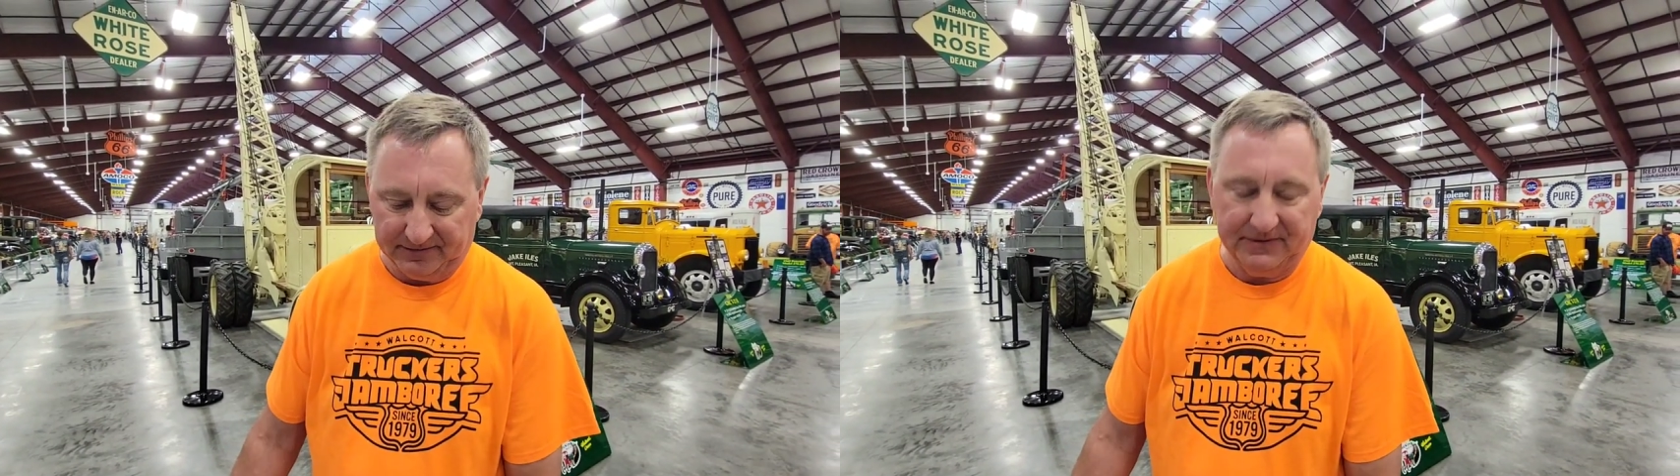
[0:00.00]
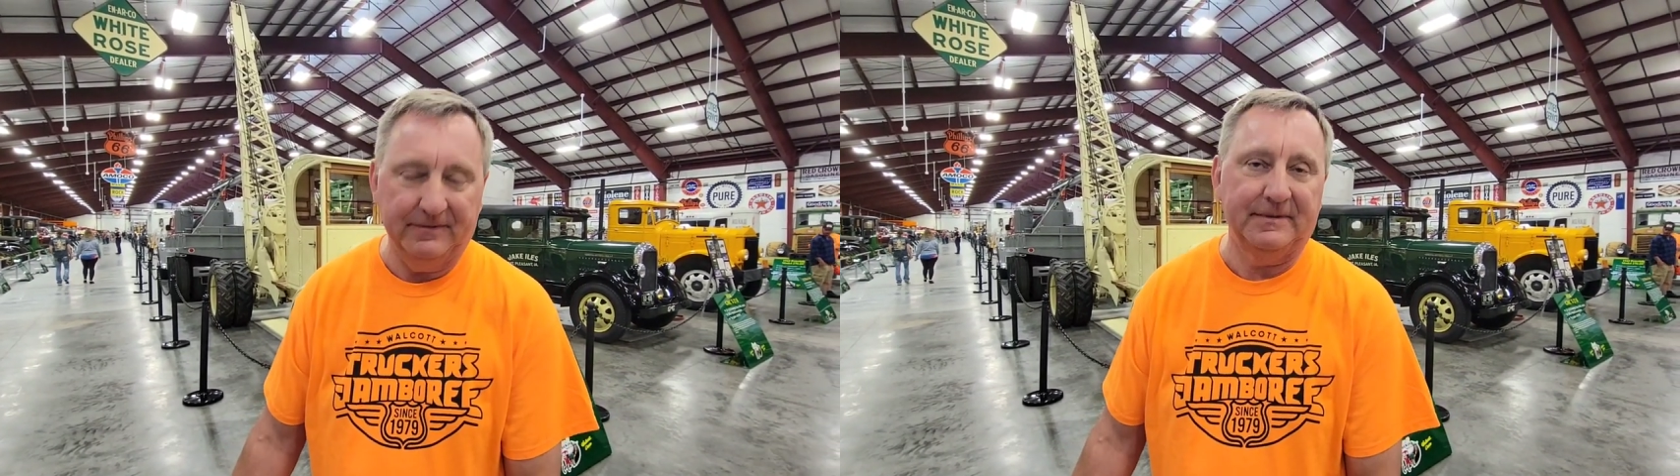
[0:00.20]

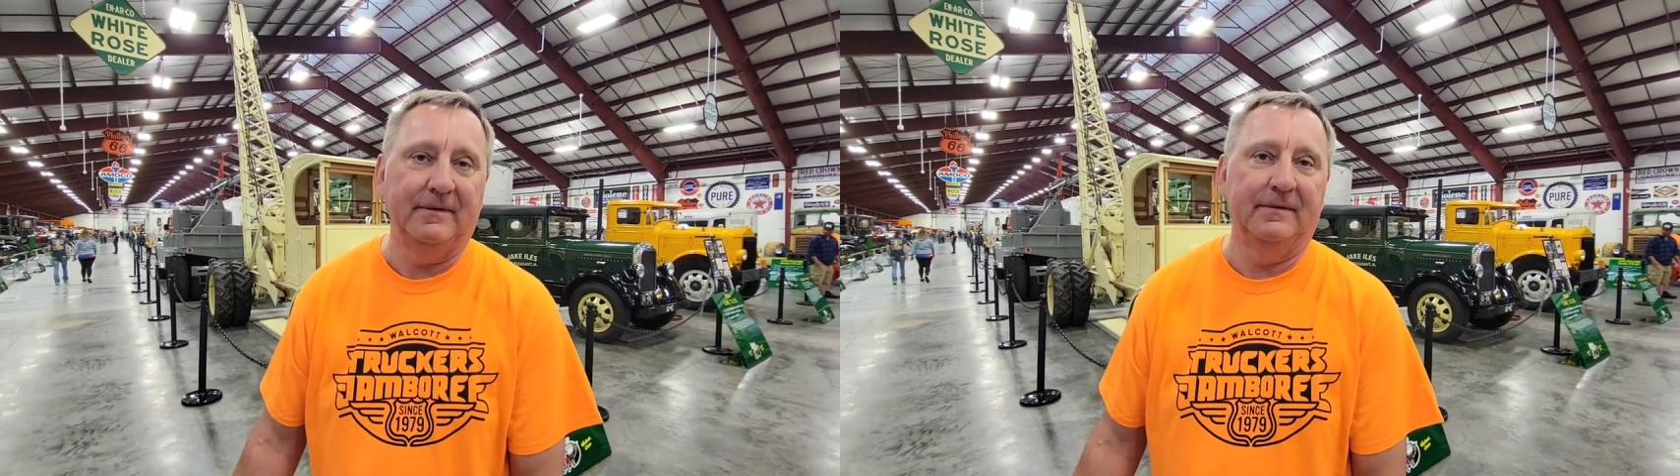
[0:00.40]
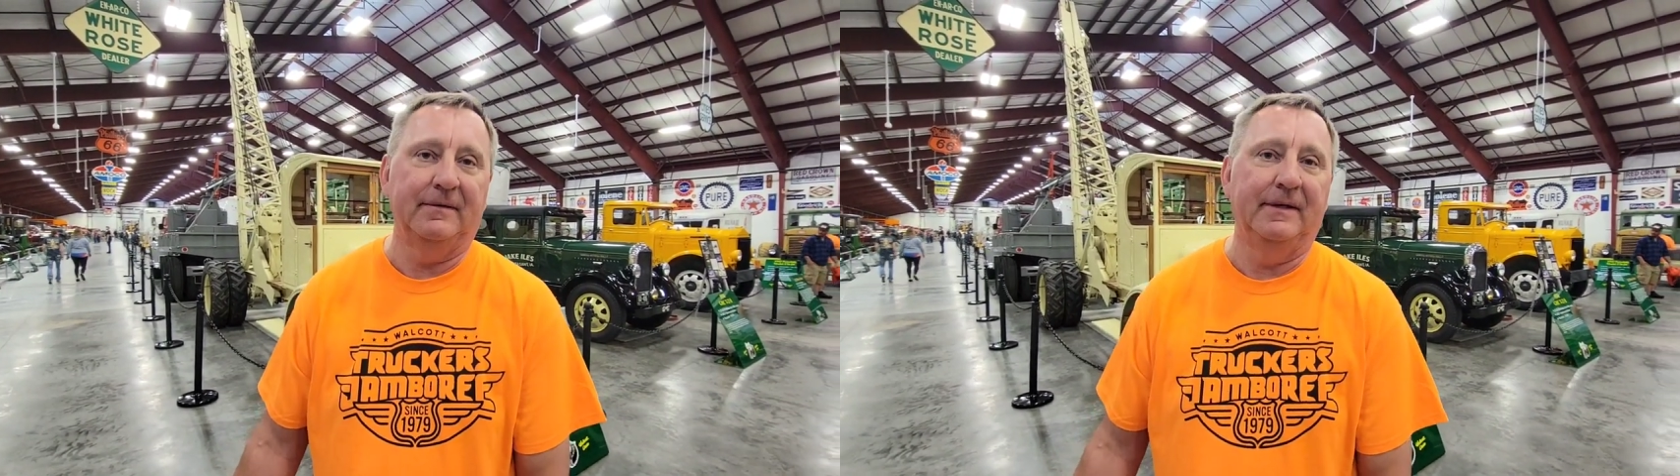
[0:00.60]

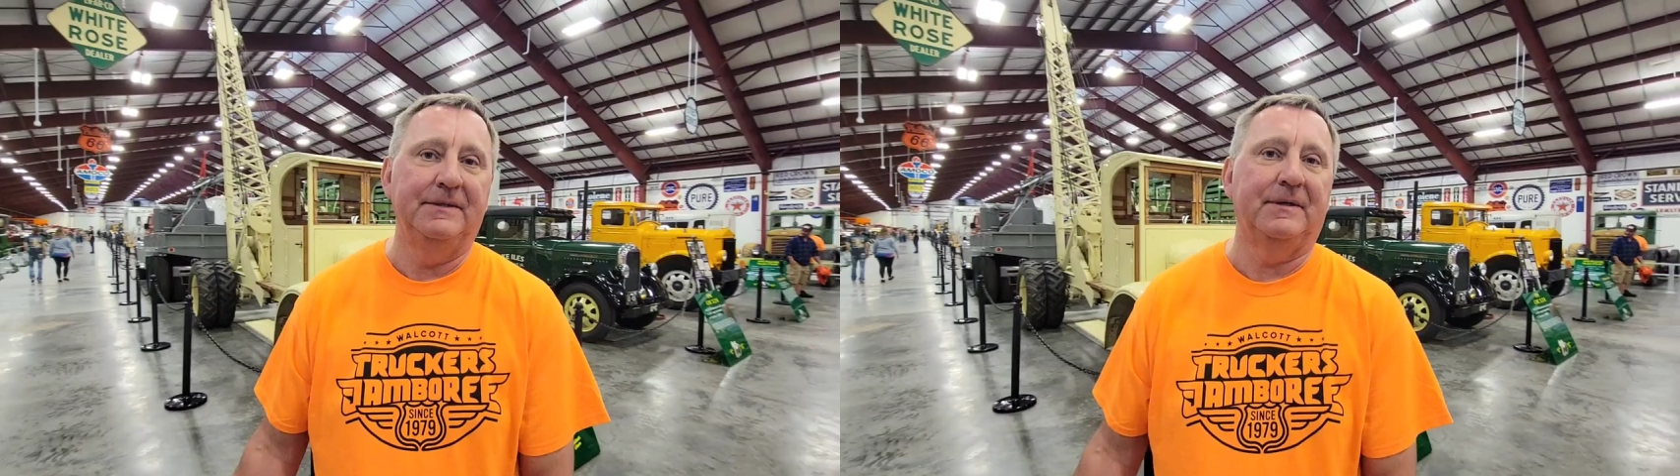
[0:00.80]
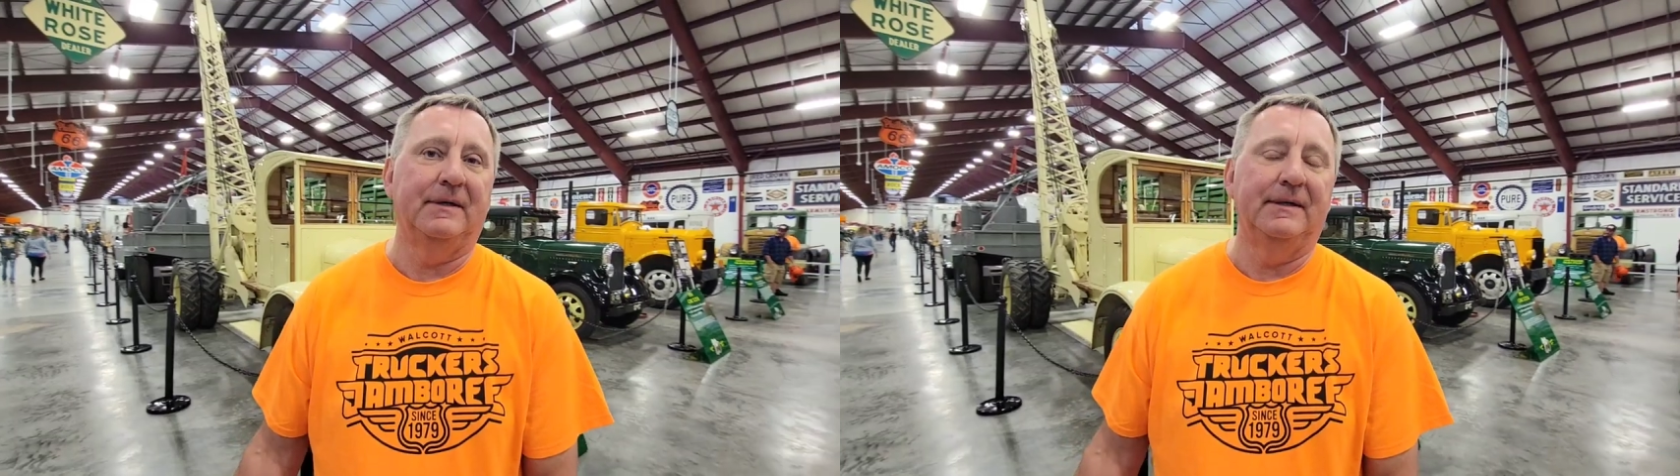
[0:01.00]
two-cylinder
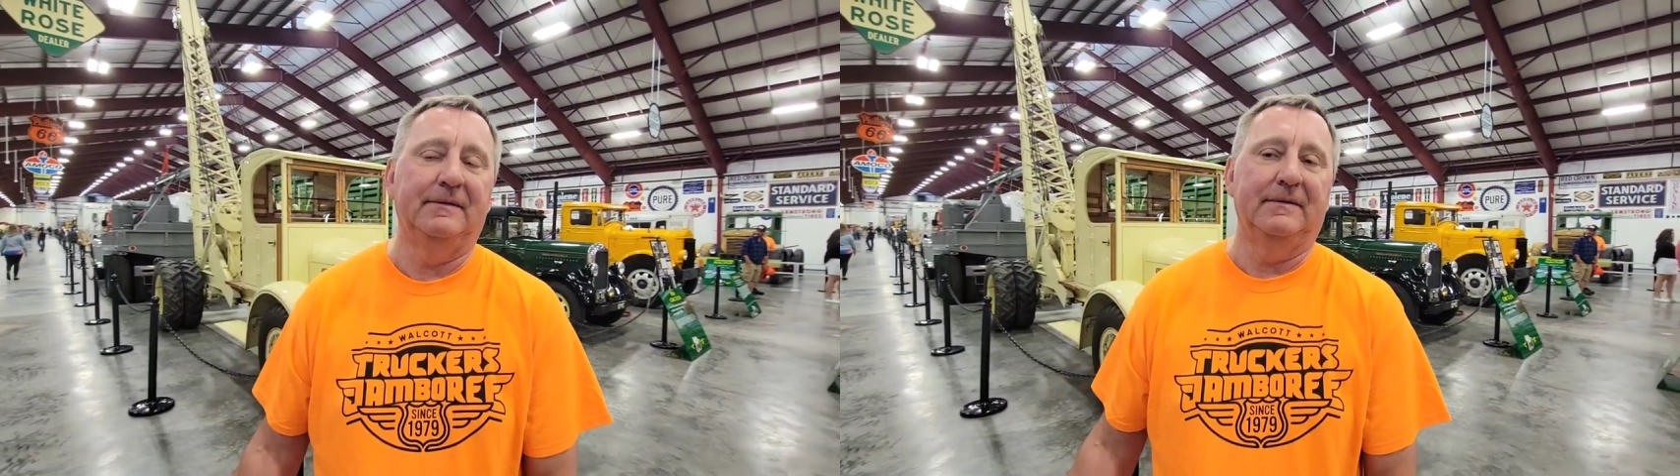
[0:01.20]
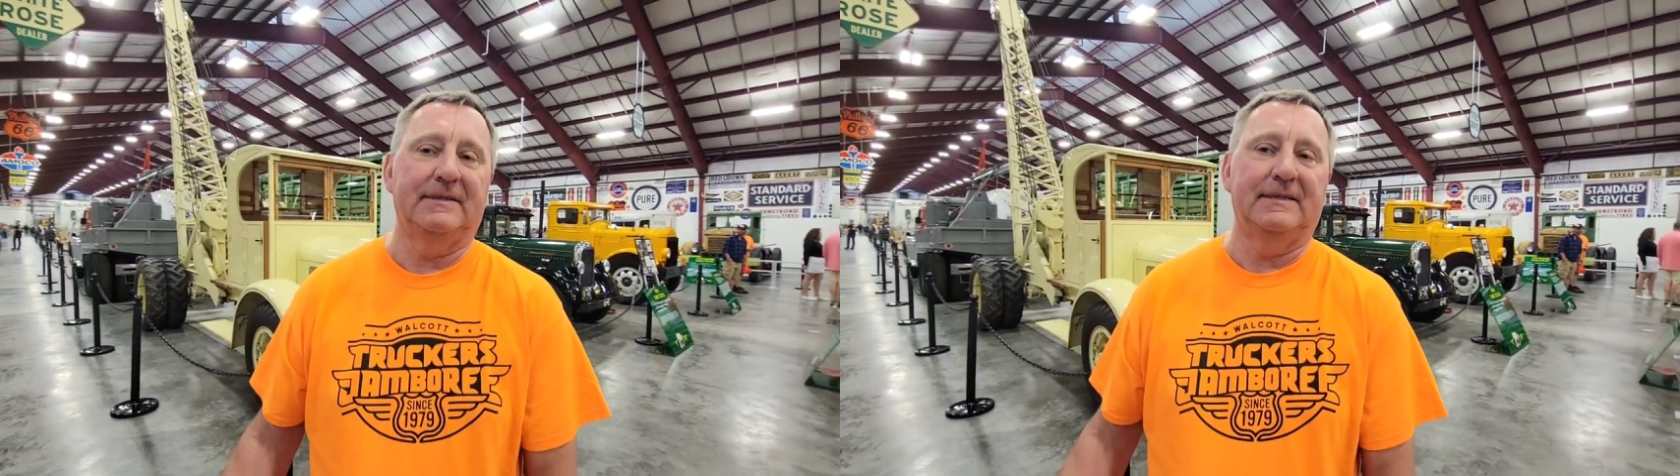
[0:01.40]
engine
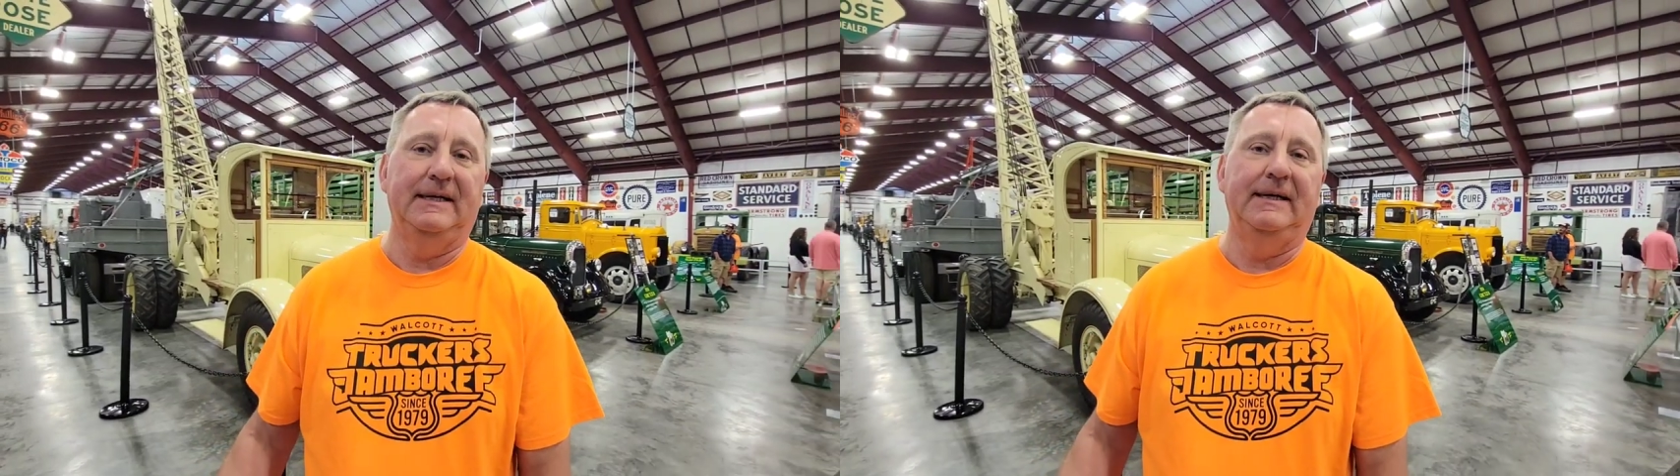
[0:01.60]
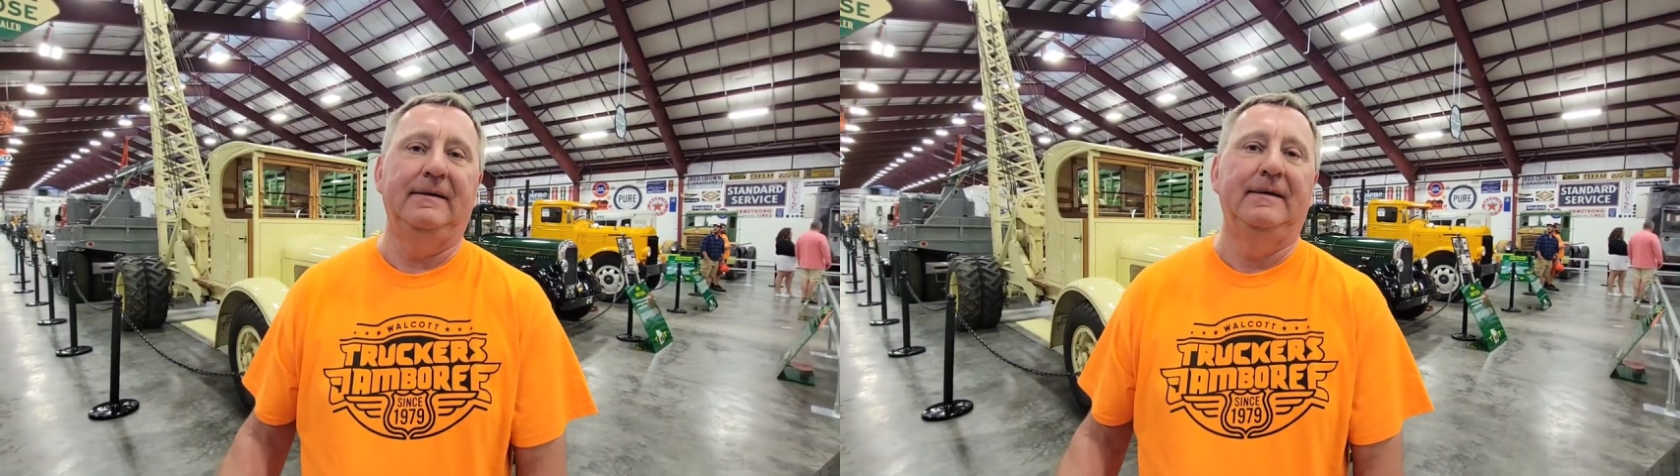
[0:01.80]
under the
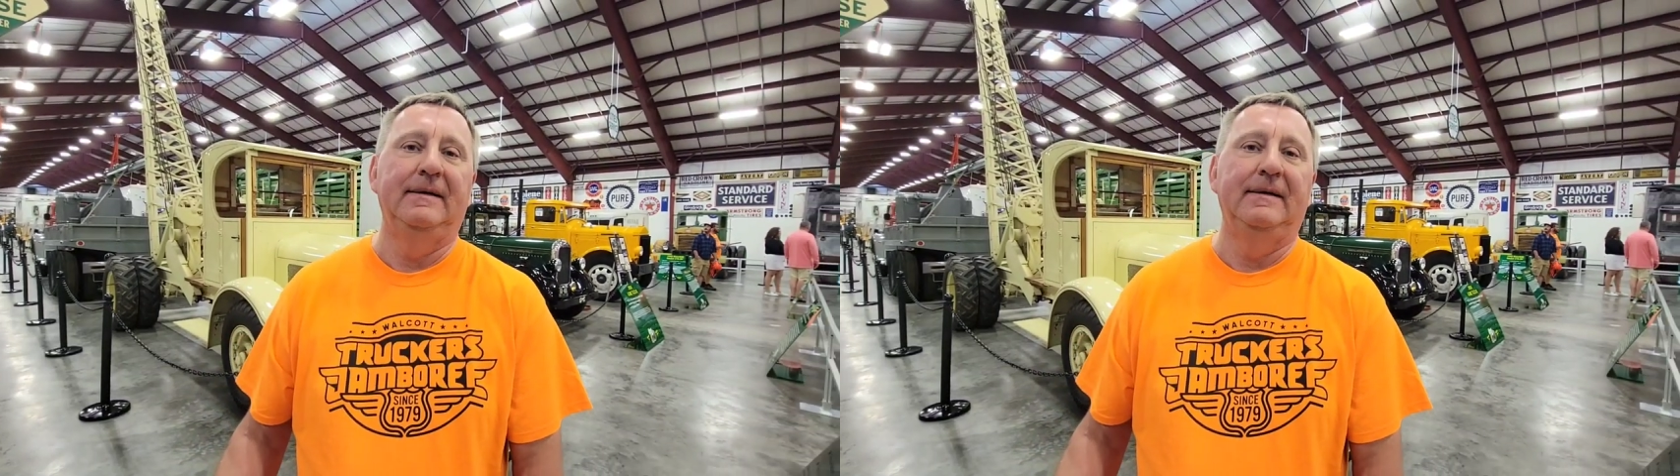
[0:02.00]
seat,